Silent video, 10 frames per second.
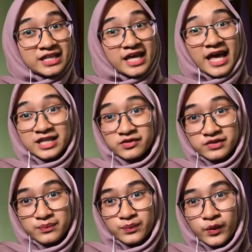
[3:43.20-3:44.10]
the end of
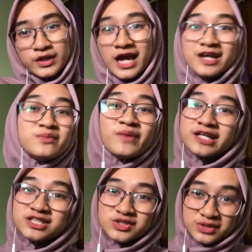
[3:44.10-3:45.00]
the book, Harry
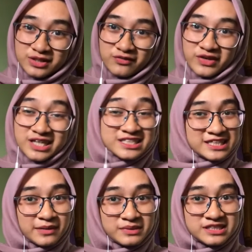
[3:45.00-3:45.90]
managed to defeat his
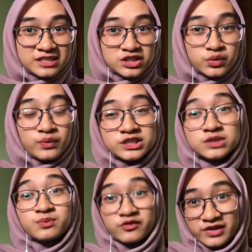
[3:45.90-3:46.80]
nemesis, which
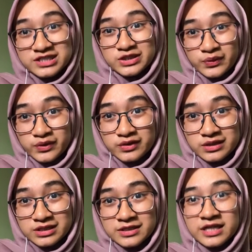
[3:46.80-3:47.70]
is Professor
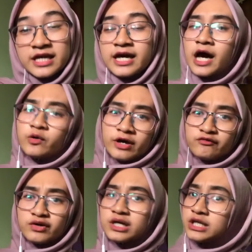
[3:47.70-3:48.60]
Quirrell.
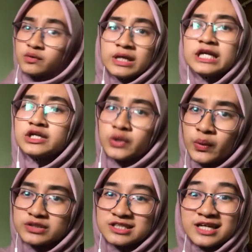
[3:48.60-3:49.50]
However, the reader
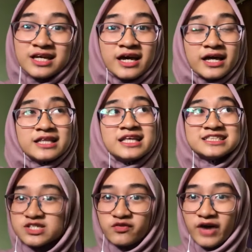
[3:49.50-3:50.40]
knows that
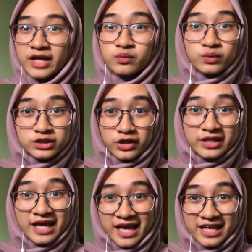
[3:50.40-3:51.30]
this fight will
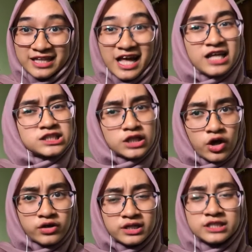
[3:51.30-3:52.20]
not end as
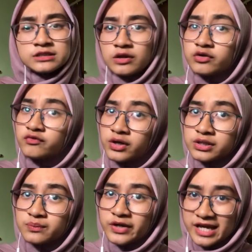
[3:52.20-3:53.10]
long as Lord
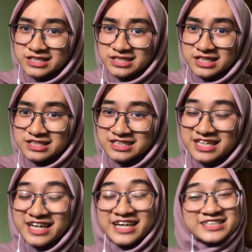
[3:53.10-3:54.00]
Voldemort exists.
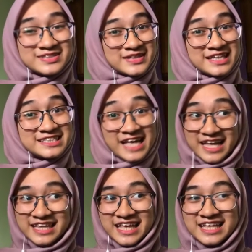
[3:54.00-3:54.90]
So this
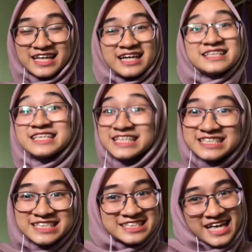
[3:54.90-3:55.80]
ending
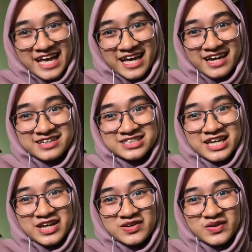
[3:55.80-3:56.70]
teases
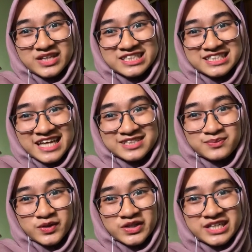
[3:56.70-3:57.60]
J.K. Rowling's next
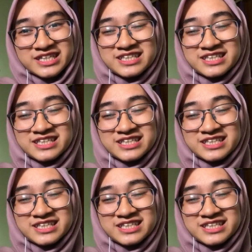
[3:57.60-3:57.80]
book.